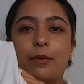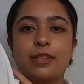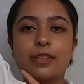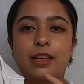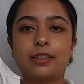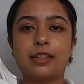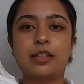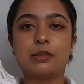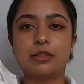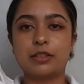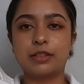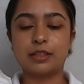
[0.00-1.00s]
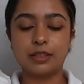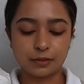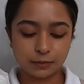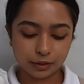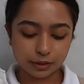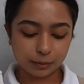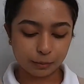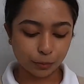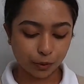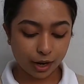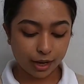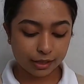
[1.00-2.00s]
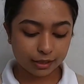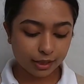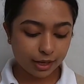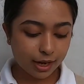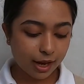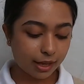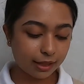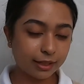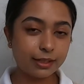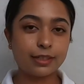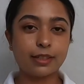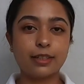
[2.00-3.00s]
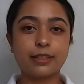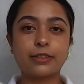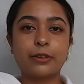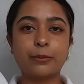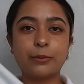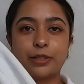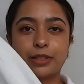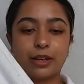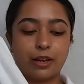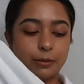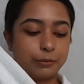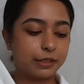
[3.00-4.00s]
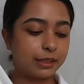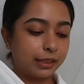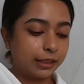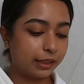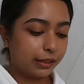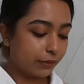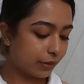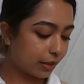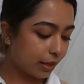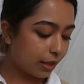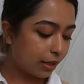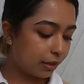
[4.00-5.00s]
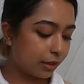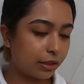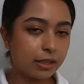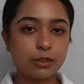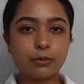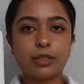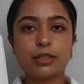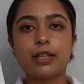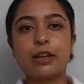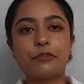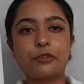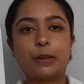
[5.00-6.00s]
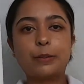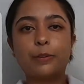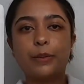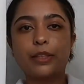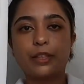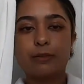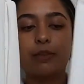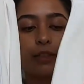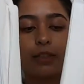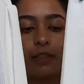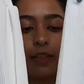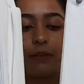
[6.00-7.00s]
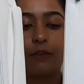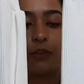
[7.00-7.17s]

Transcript: exact thing. It's just a different brand, and it does come with sleeves. This one doesn't have stripes, but this one does have